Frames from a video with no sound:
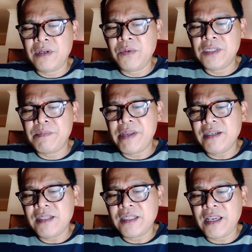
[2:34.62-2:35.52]
was
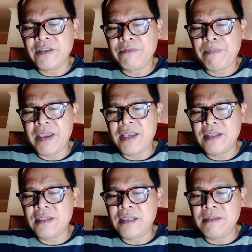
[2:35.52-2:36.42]
bearing that kind of
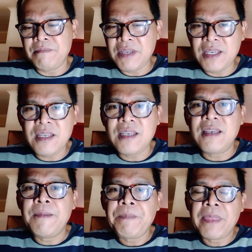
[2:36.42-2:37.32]
pain in me
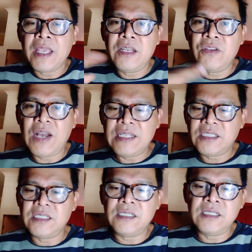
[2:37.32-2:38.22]

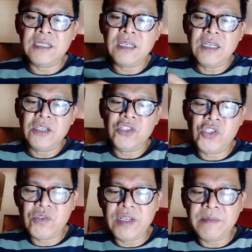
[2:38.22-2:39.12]
until
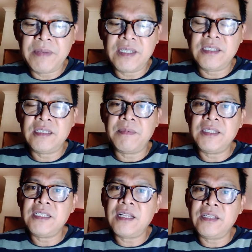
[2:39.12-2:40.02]
during my
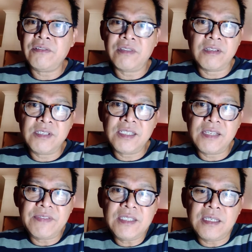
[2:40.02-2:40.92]
sabbatical in
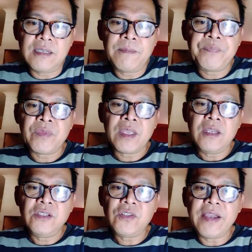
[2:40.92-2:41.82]
2017.
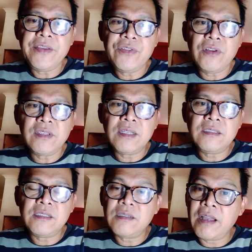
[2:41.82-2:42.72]
So I thought
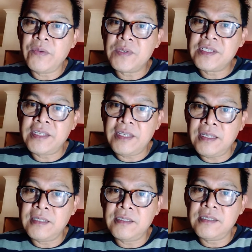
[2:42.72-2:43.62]
that I was
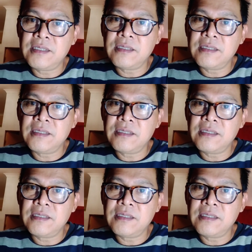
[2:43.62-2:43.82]
healed